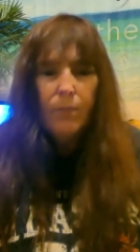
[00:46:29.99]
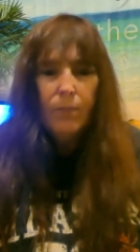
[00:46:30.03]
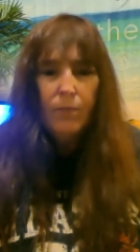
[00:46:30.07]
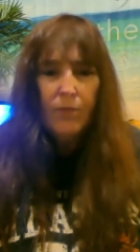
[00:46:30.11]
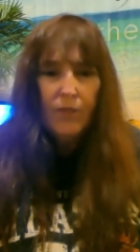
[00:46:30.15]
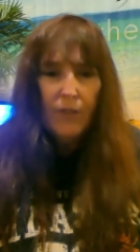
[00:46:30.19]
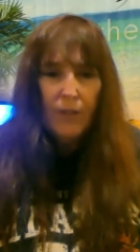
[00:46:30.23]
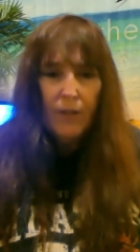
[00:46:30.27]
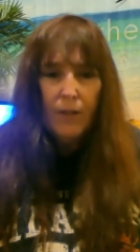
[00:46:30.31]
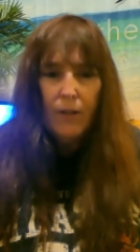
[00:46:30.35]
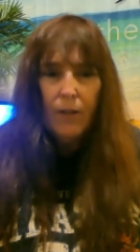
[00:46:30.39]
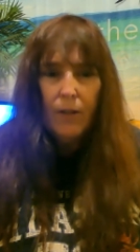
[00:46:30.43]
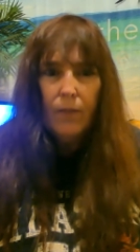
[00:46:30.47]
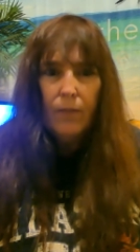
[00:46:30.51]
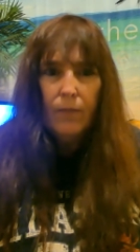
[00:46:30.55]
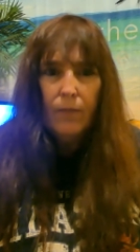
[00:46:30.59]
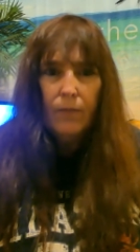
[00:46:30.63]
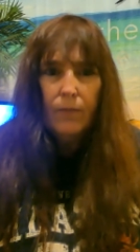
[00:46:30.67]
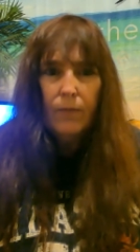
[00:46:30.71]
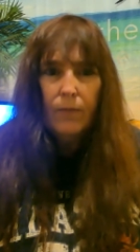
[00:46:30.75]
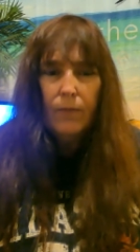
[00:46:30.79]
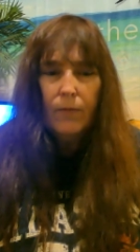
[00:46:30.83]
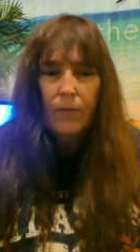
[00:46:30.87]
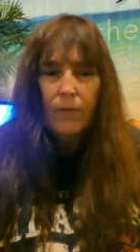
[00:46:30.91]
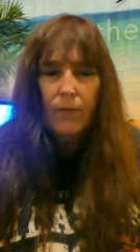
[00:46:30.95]
Sitka,
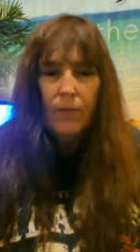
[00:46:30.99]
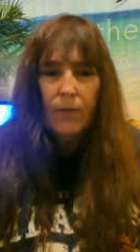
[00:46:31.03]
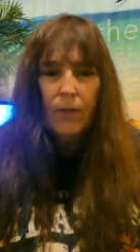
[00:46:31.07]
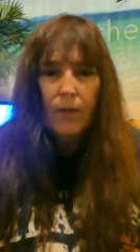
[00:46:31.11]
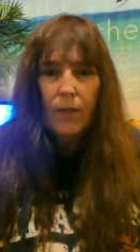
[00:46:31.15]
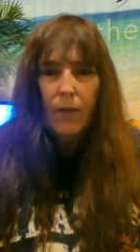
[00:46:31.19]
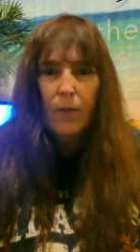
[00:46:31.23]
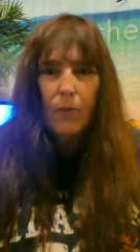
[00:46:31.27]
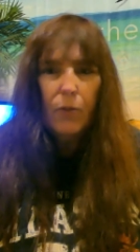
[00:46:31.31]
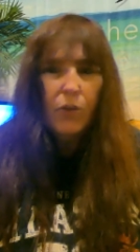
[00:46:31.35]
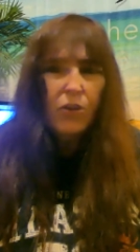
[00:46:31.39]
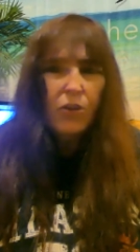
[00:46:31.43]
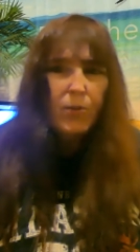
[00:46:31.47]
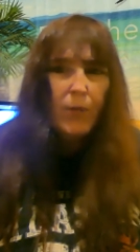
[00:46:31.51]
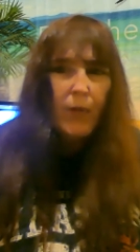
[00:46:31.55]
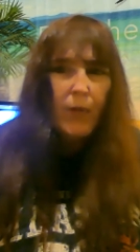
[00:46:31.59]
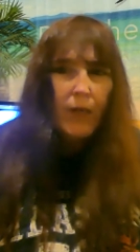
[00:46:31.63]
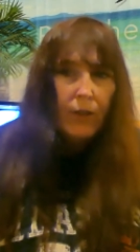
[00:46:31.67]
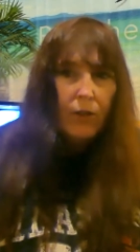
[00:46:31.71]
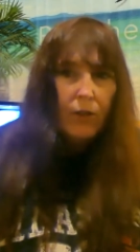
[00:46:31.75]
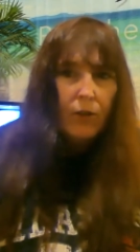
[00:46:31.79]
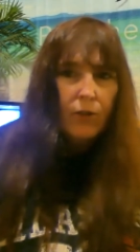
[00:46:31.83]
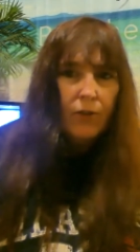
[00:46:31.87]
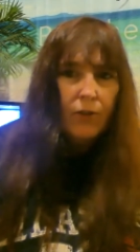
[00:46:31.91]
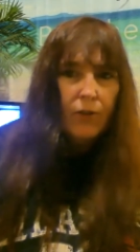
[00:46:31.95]
take the bridge back
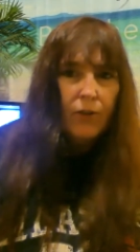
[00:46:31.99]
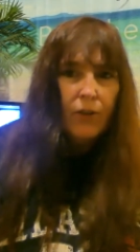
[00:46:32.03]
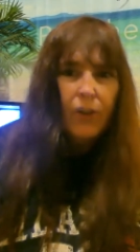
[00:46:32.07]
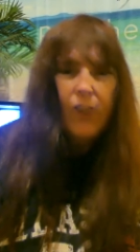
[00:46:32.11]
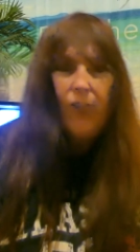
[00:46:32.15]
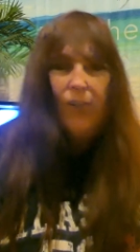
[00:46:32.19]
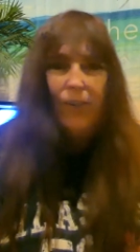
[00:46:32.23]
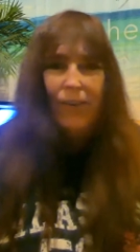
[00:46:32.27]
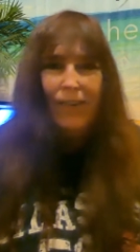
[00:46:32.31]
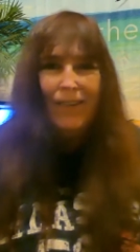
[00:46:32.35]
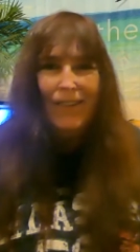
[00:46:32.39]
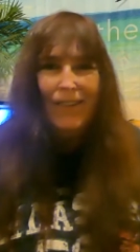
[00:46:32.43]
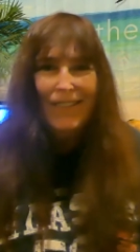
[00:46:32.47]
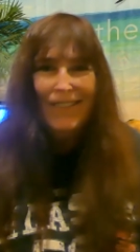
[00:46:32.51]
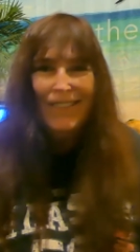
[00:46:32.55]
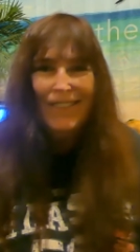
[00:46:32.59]
over,